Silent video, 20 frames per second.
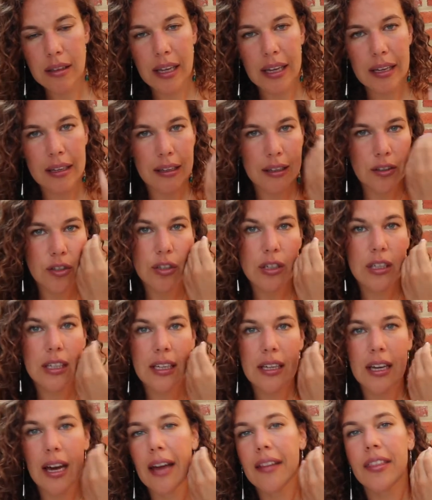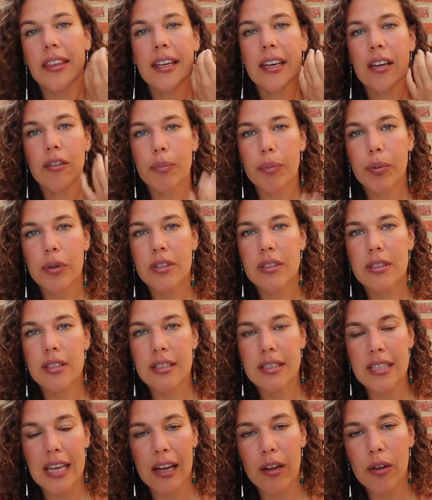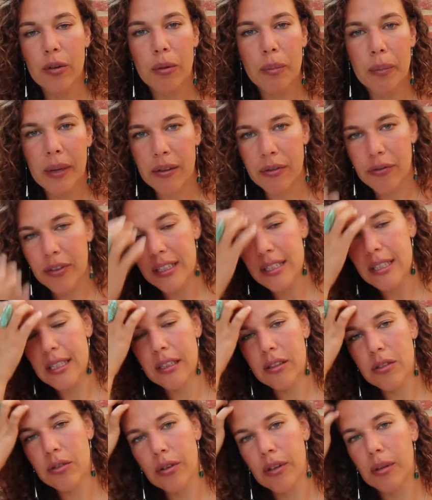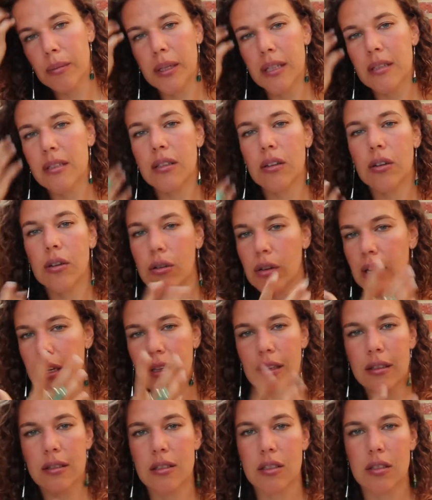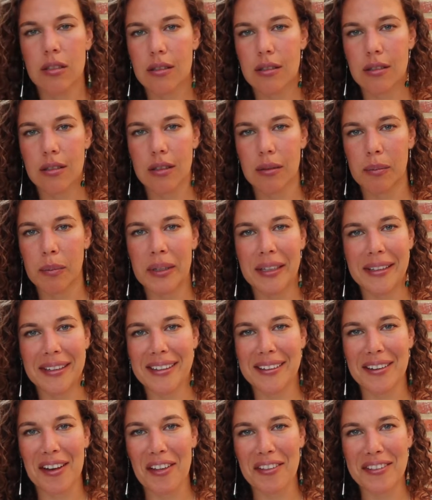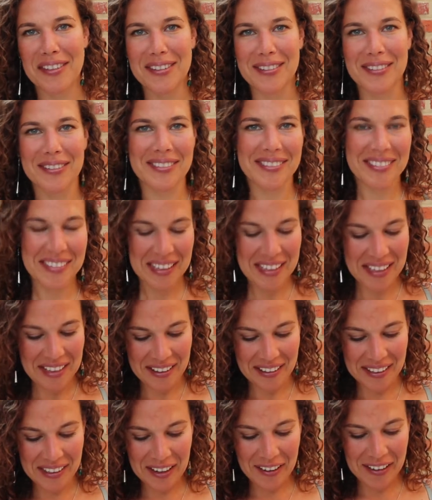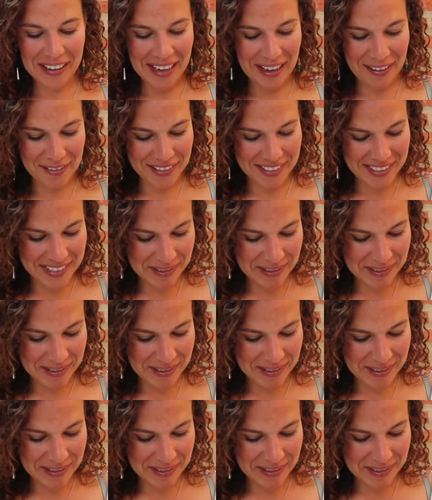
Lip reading: Like literally, I think I've put tallow on my face like 30 minutes ago, and it's just completely gone. So there you have it.